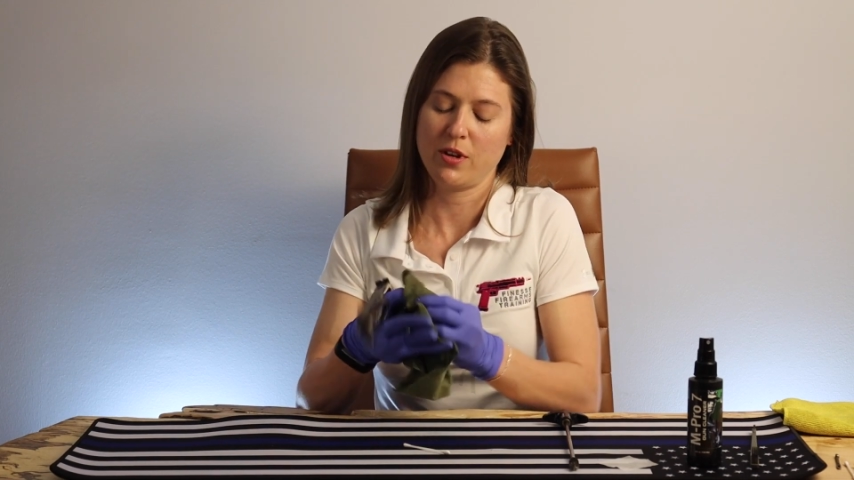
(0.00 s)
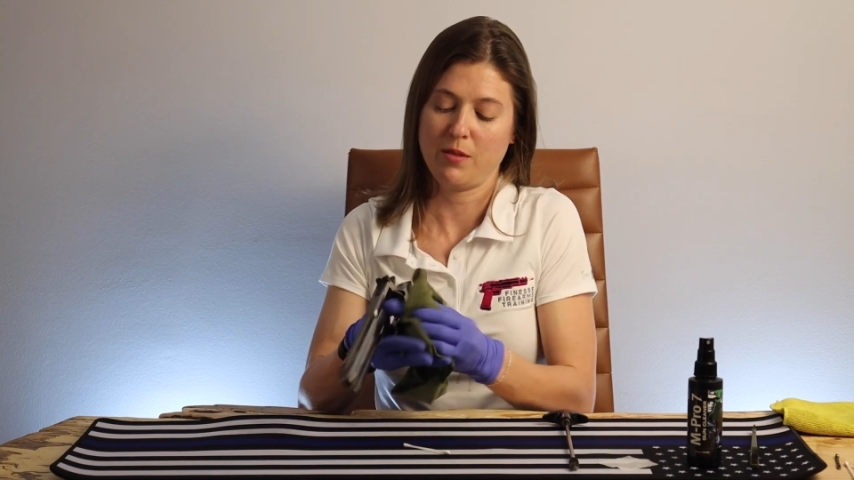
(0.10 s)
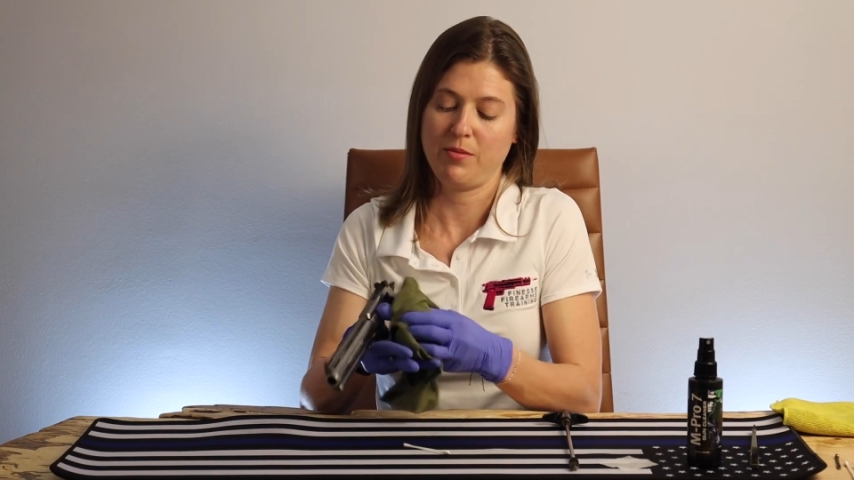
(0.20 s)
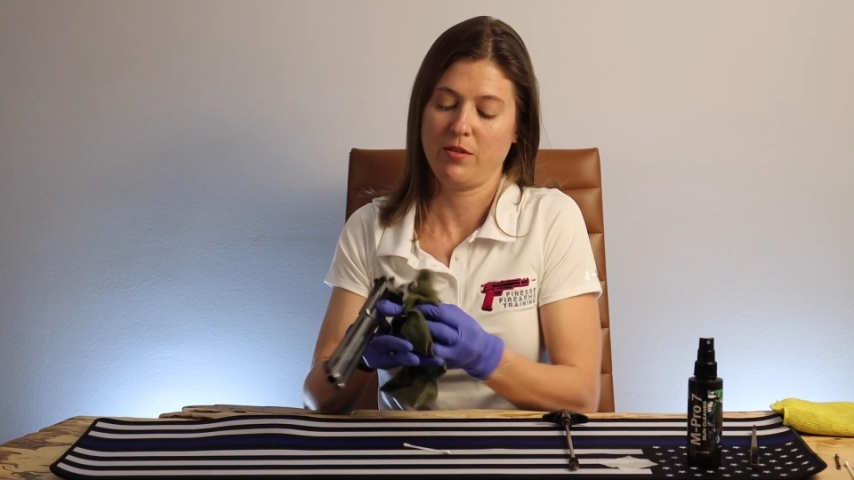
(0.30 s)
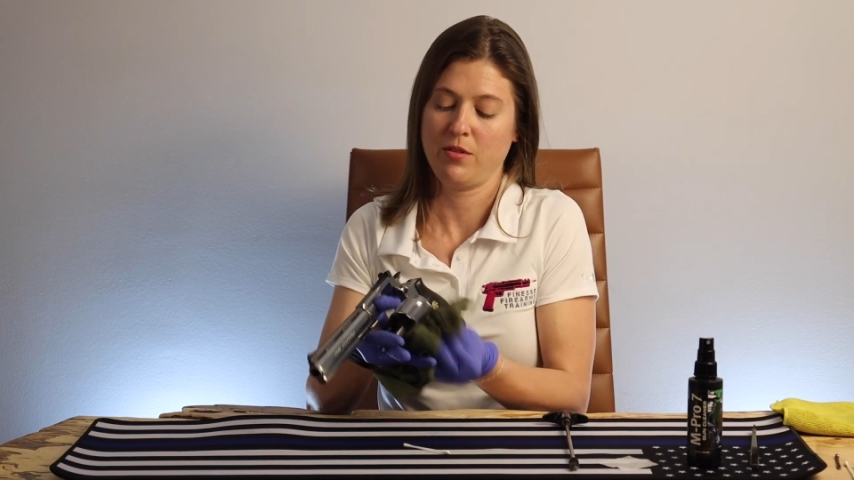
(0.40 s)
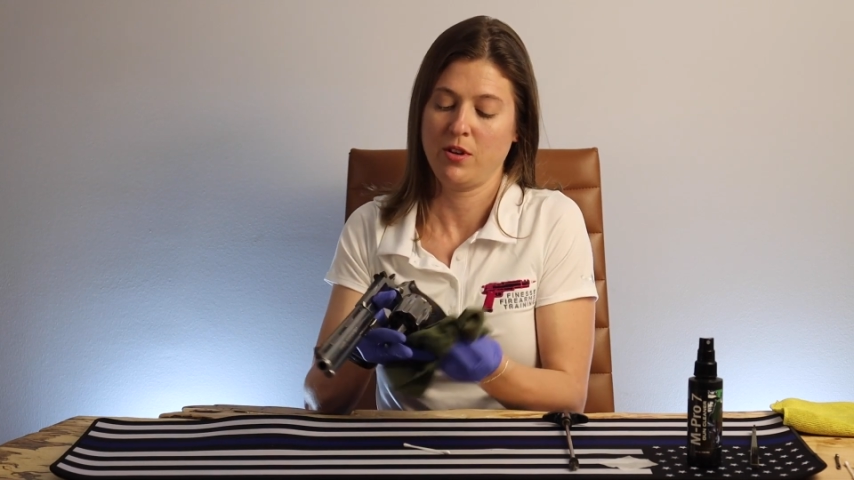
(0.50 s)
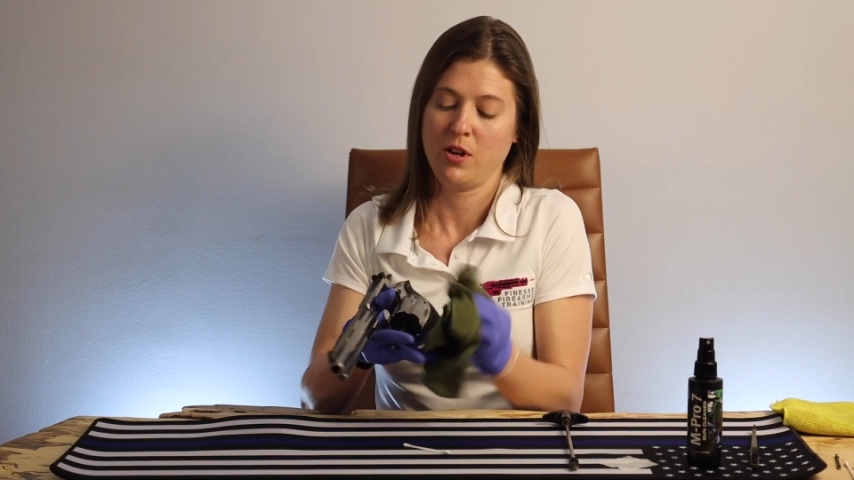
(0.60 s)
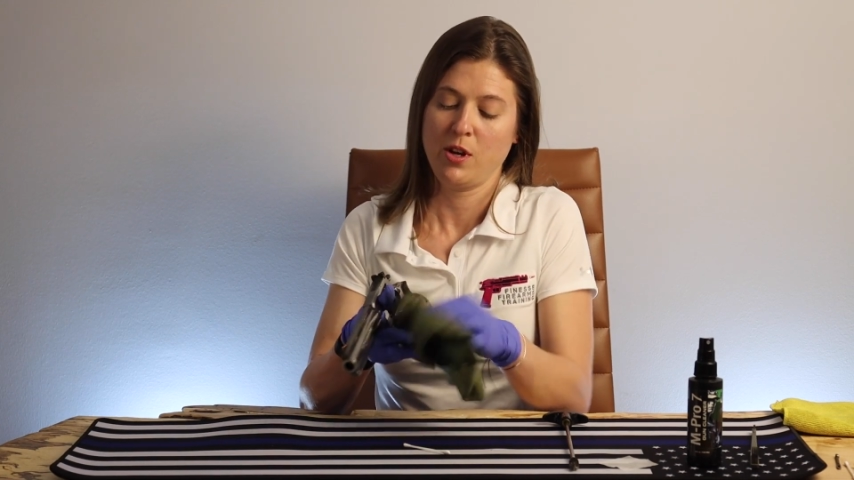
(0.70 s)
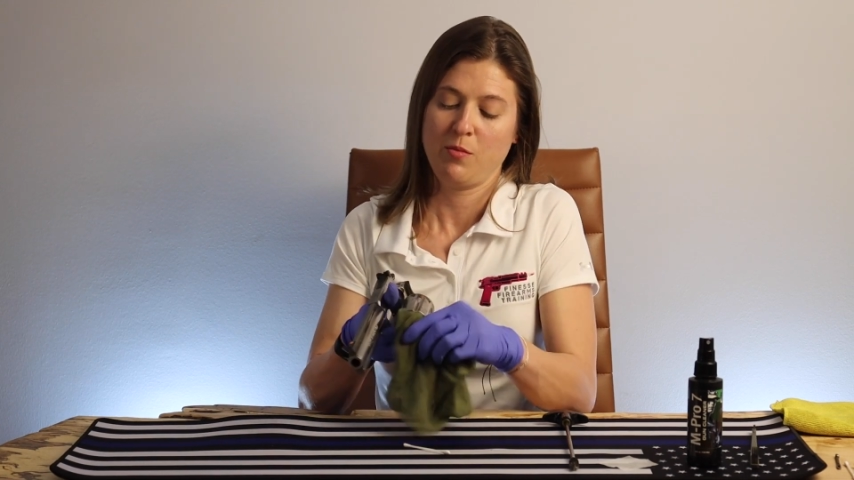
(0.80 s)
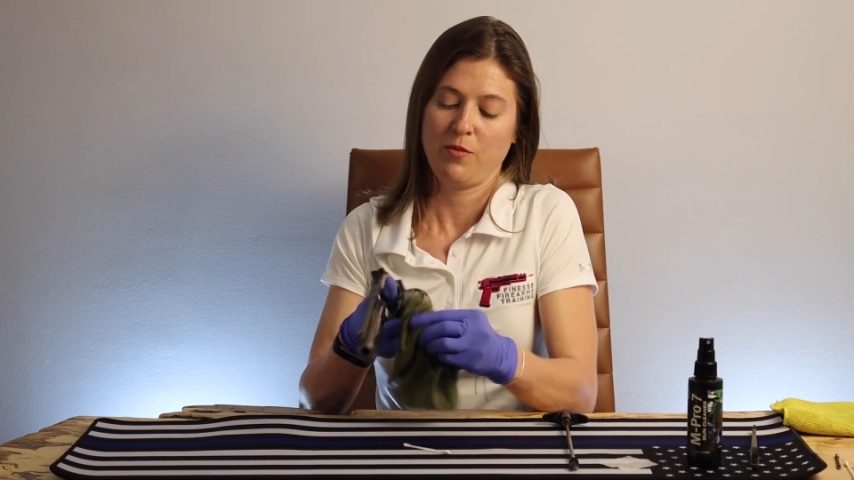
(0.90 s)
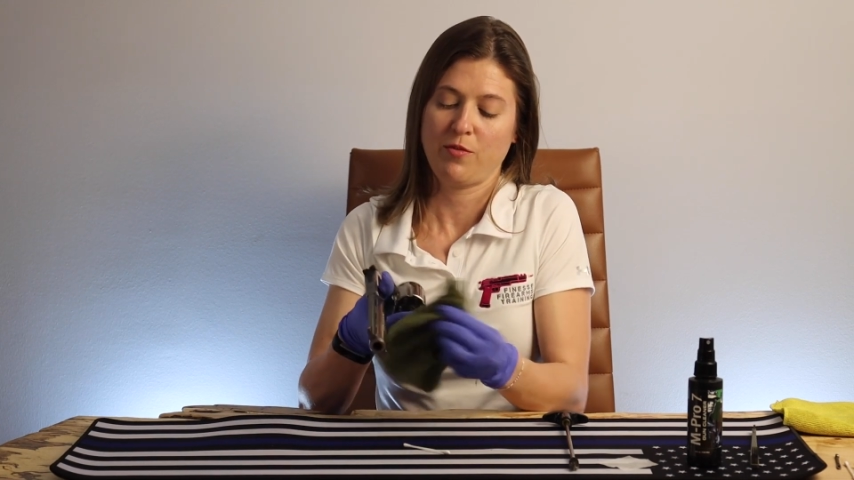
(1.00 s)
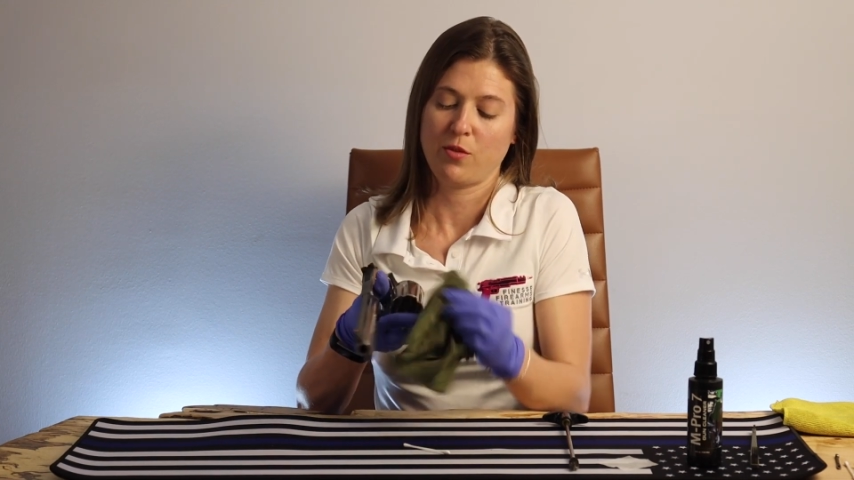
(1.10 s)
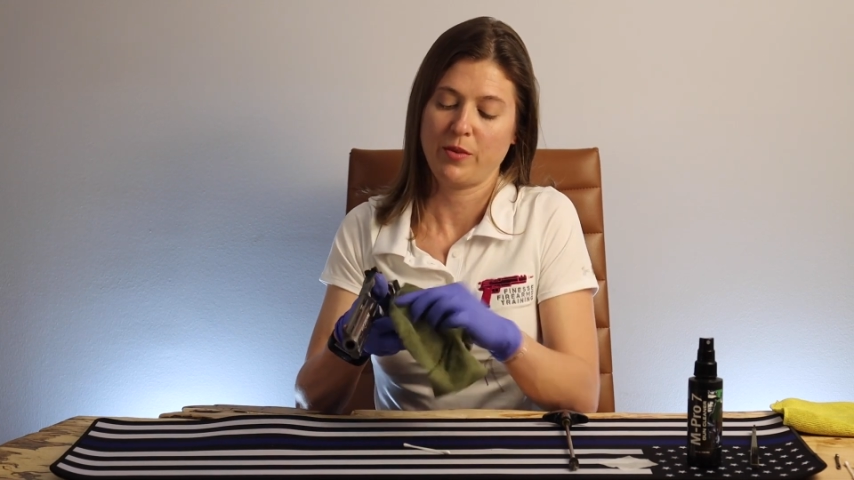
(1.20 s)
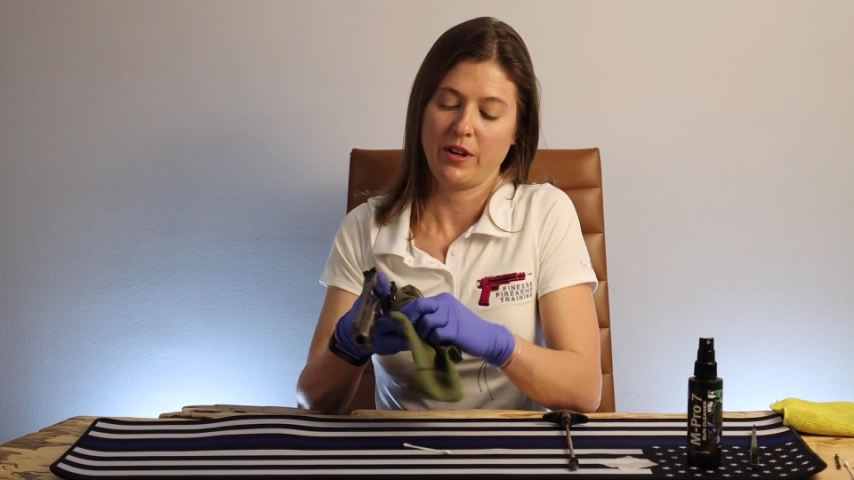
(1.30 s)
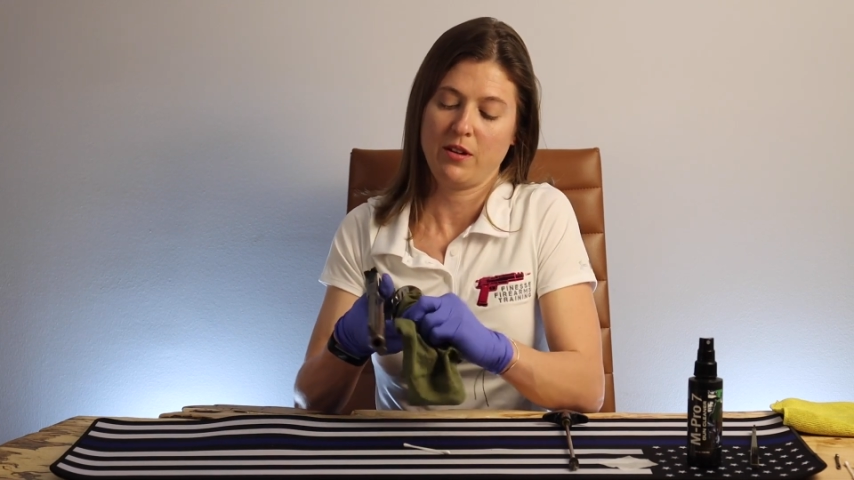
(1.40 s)
up
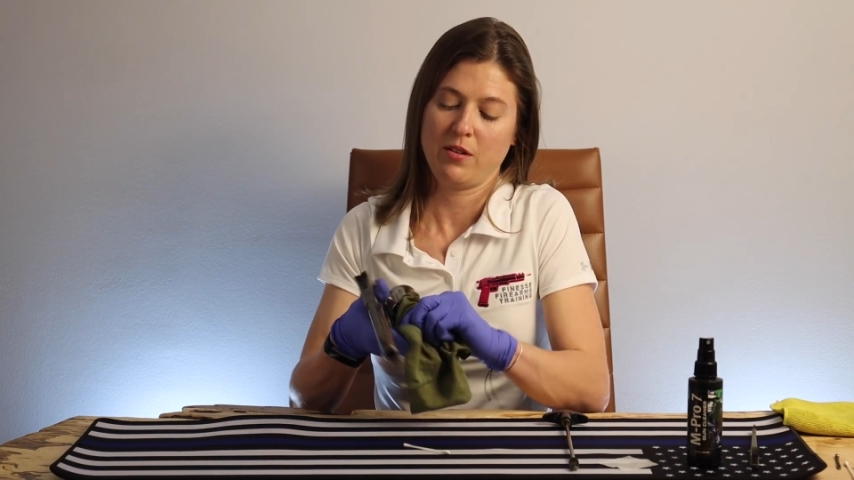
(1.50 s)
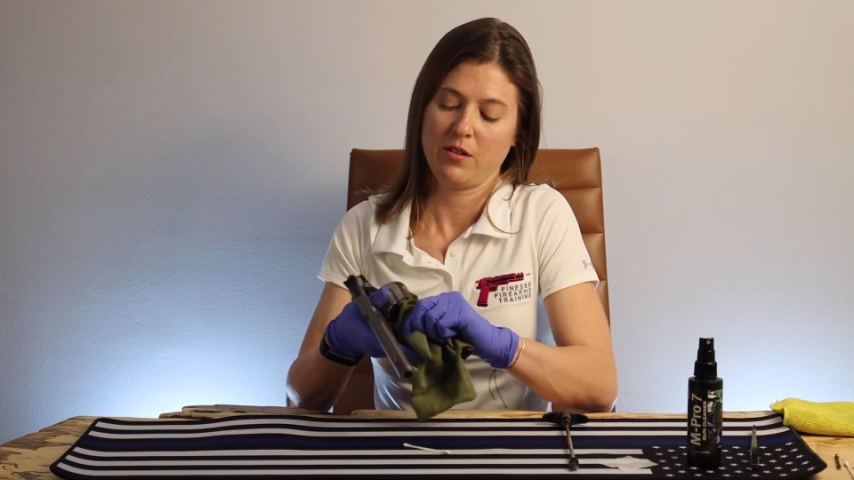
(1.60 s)
before we